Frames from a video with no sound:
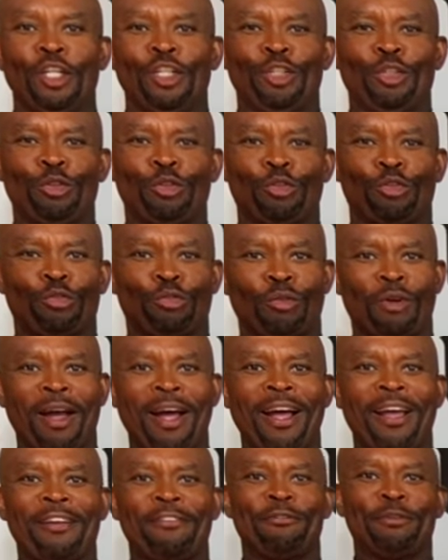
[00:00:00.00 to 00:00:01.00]
you
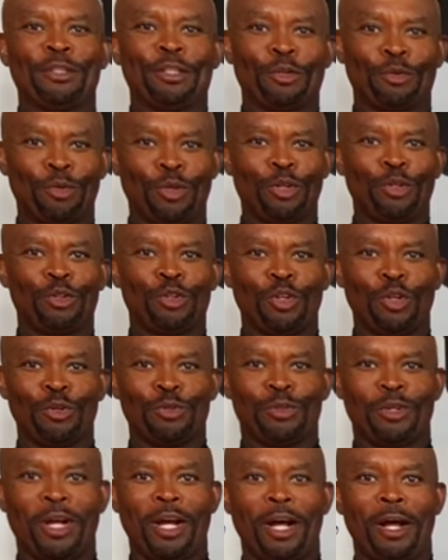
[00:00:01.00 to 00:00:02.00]
thrive when the road
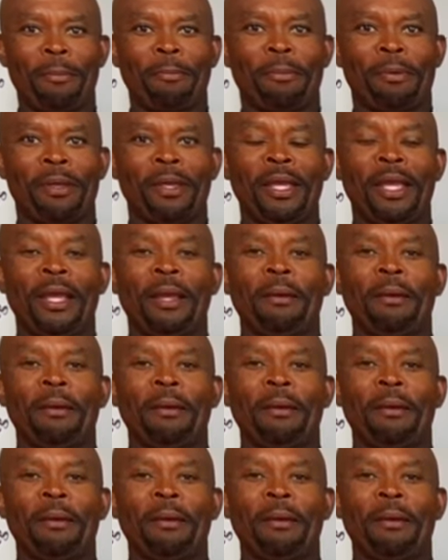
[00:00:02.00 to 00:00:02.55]
goes up,